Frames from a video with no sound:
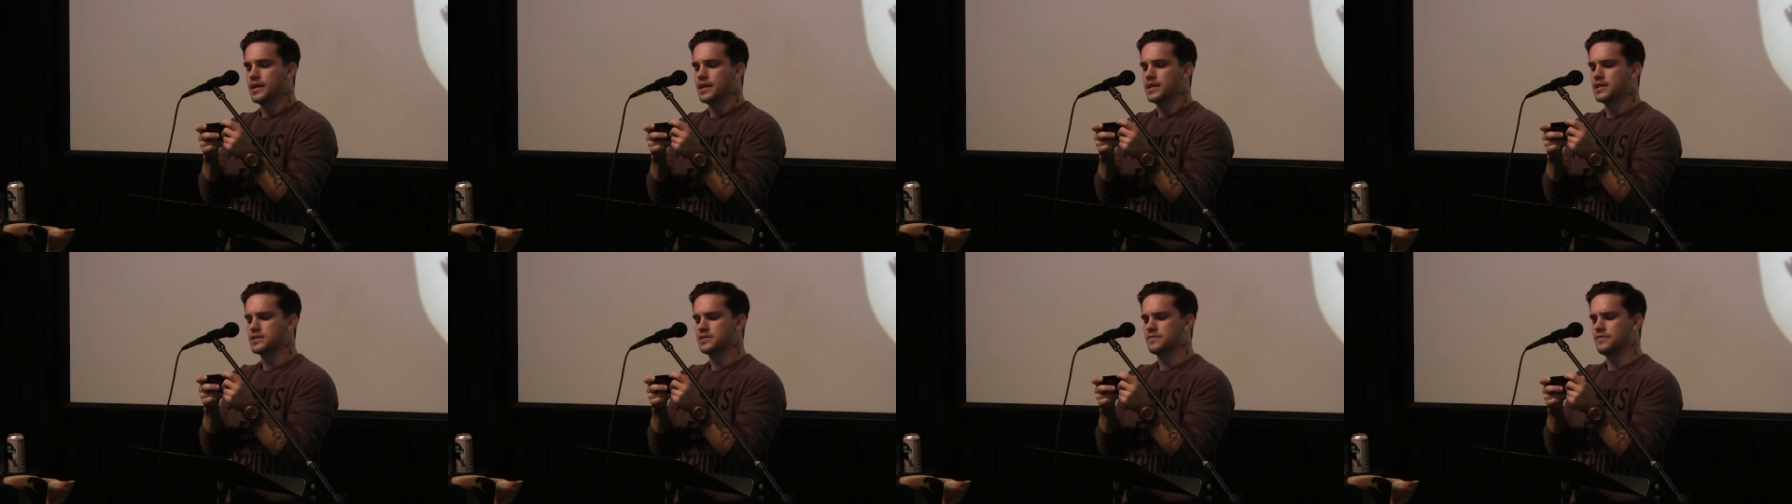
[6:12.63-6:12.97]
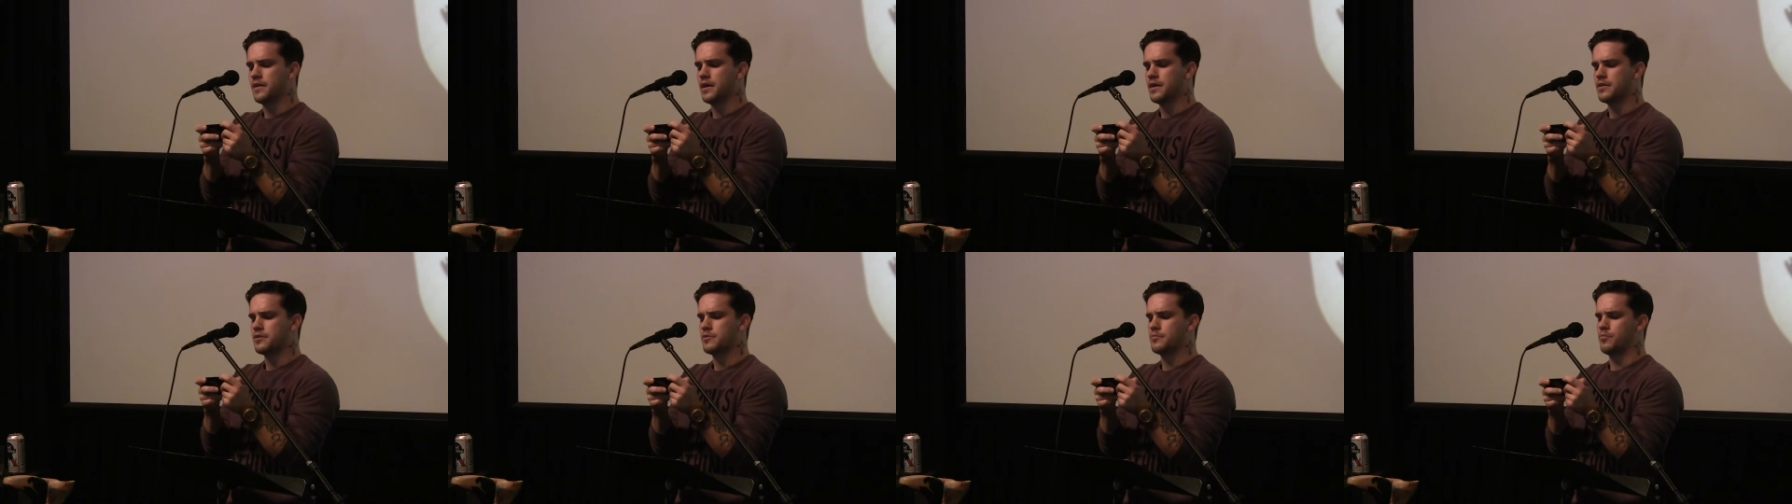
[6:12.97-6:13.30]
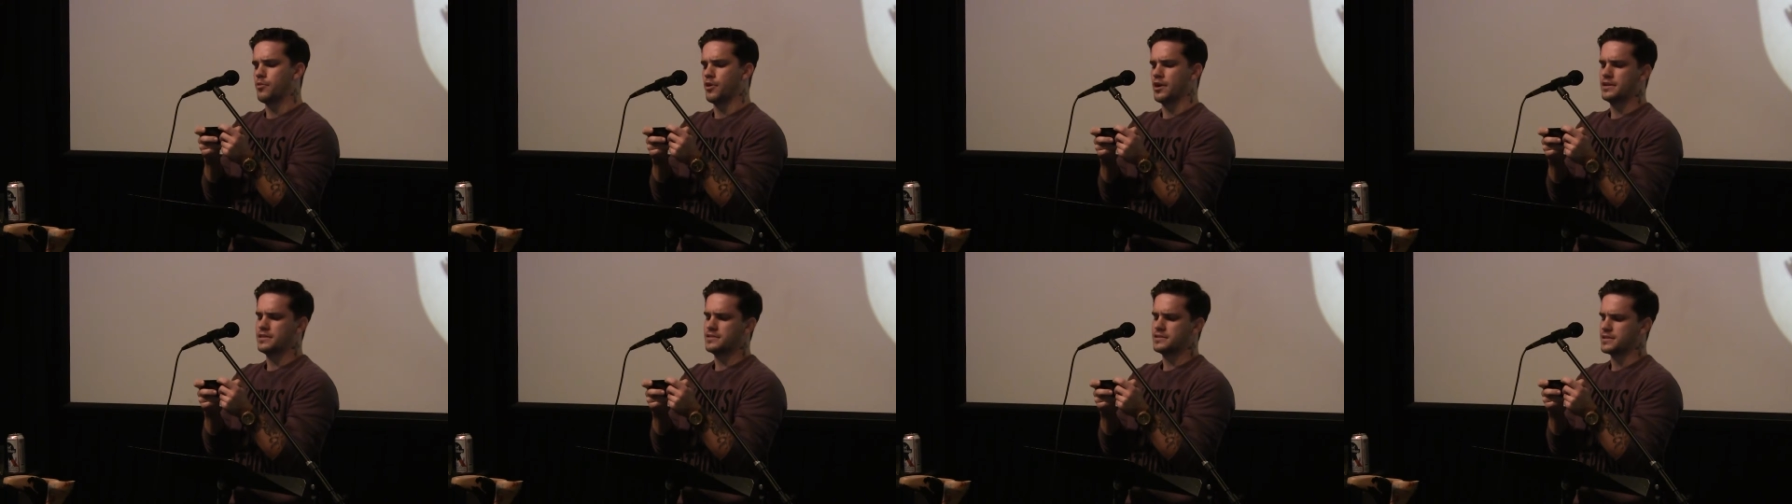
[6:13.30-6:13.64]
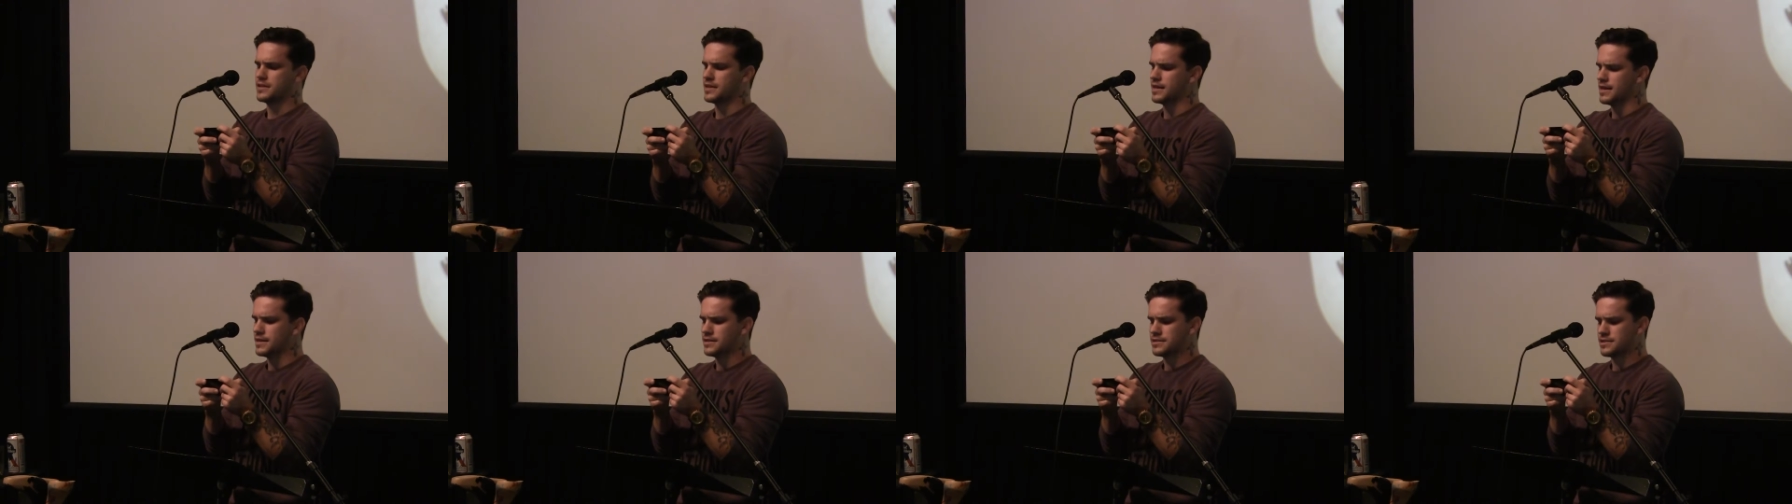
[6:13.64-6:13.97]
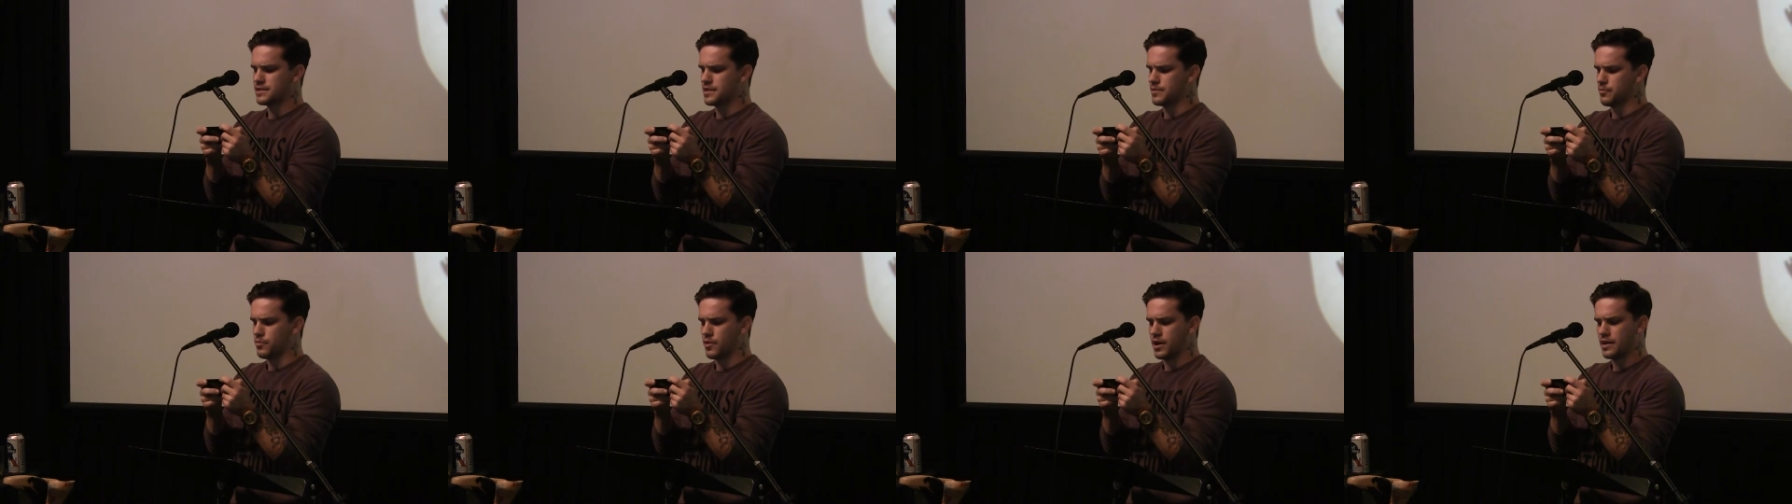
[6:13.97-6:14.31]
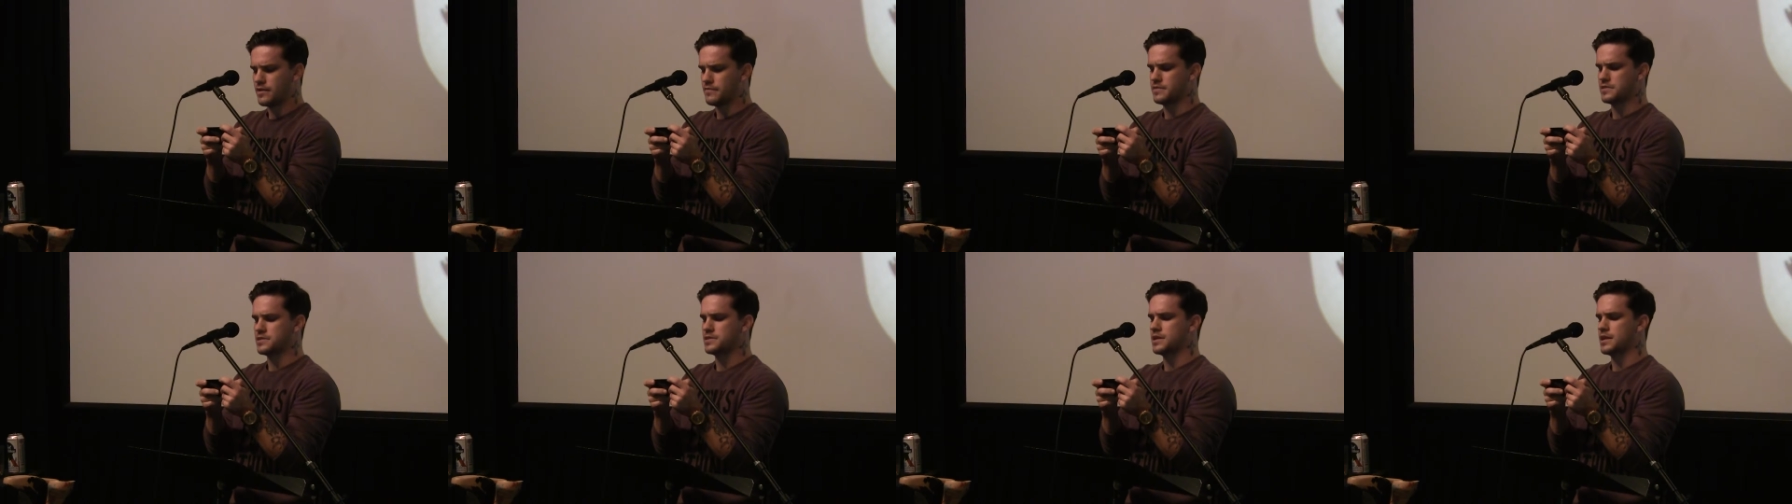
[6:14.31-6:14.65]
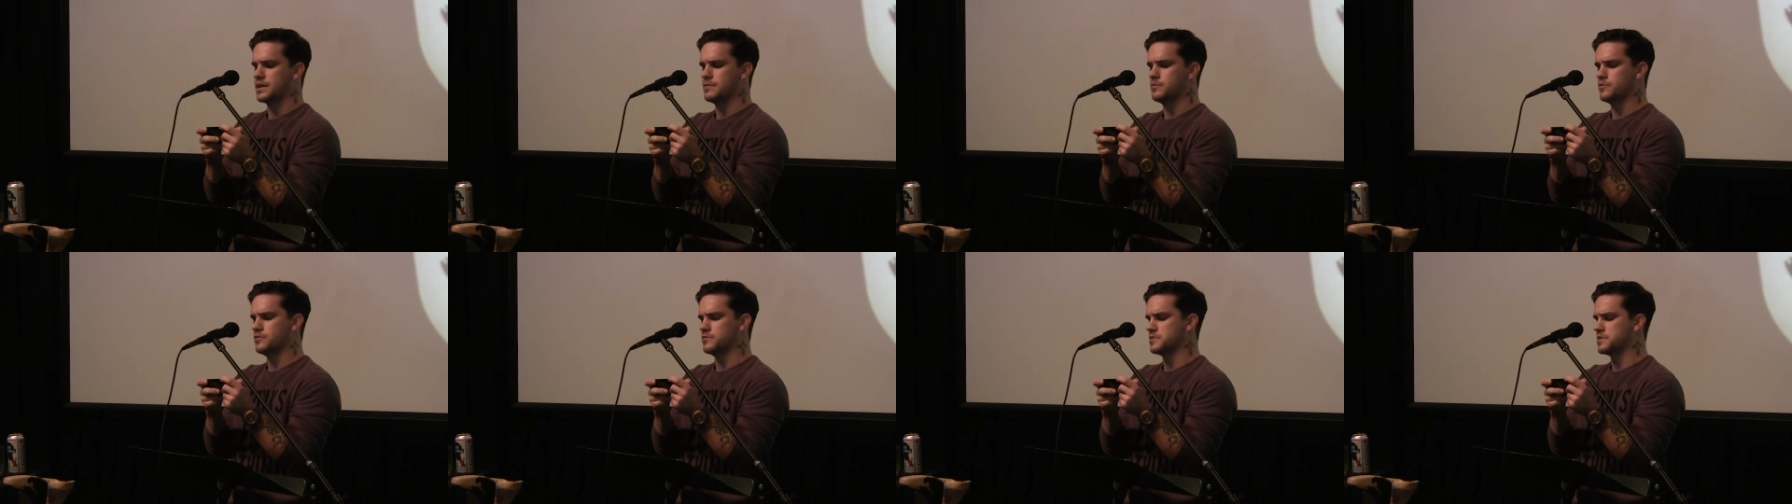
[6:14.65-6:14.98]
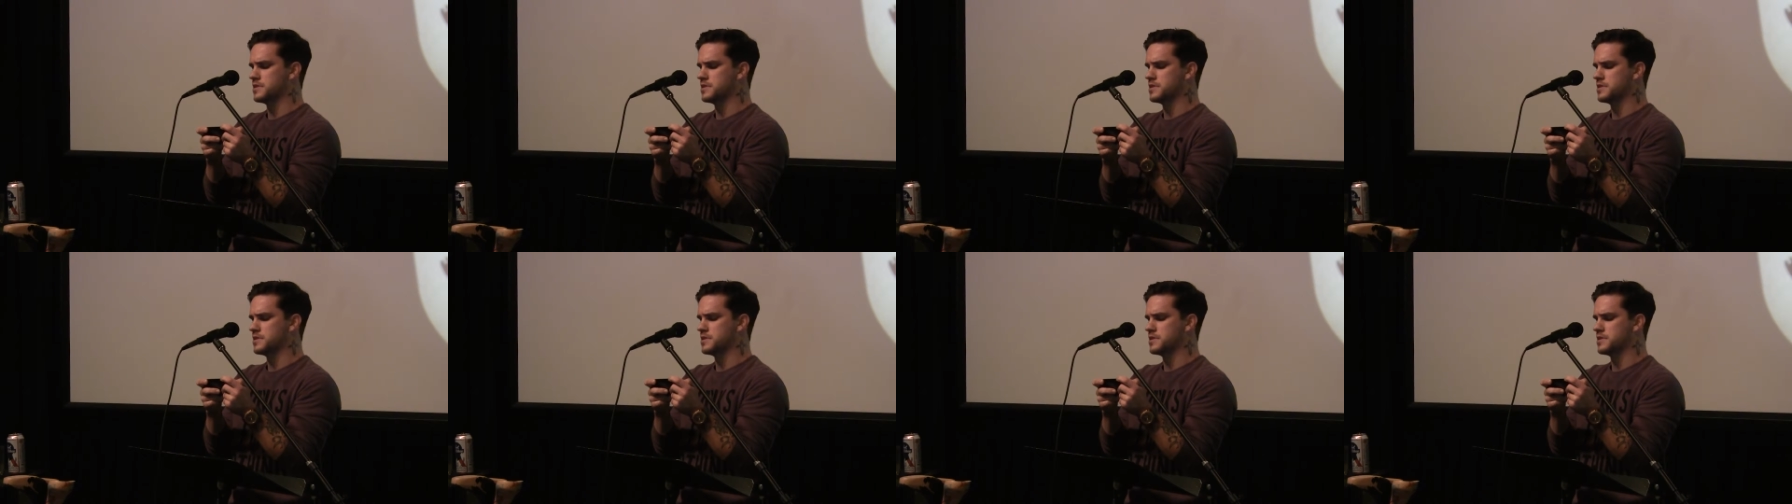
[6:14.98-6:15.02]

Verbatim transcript: his father braced against the breakfast table,